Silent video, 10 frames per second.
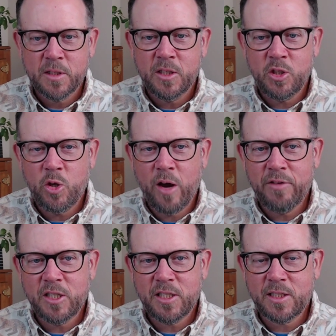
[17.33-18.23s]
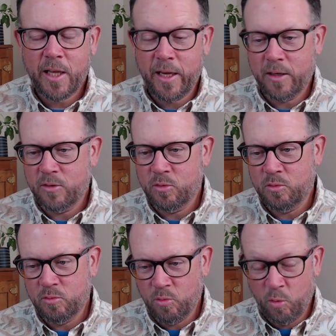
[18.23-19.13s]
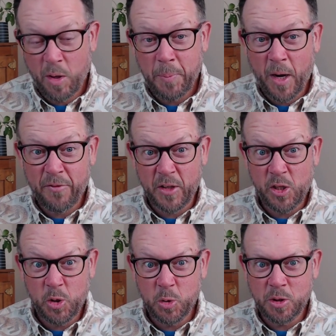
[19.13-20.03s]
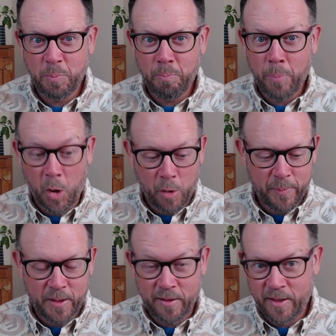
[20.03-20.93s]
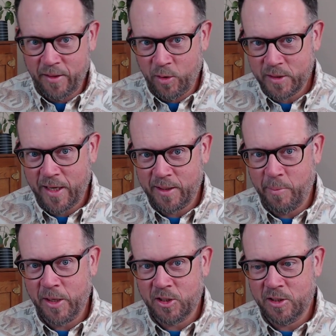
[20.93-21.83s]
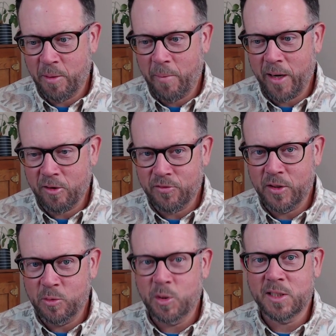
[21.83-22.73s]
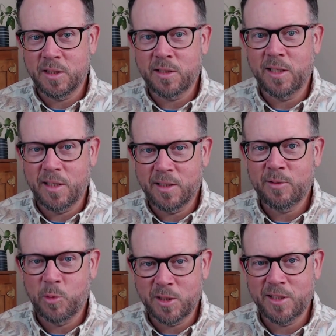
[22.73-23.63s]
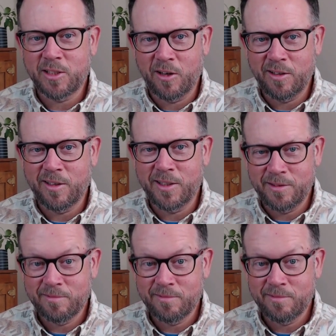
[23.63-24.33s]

You ever just like rip off a huge burp and then look down to make sure your microphone wasn't uh, wasn't turned on?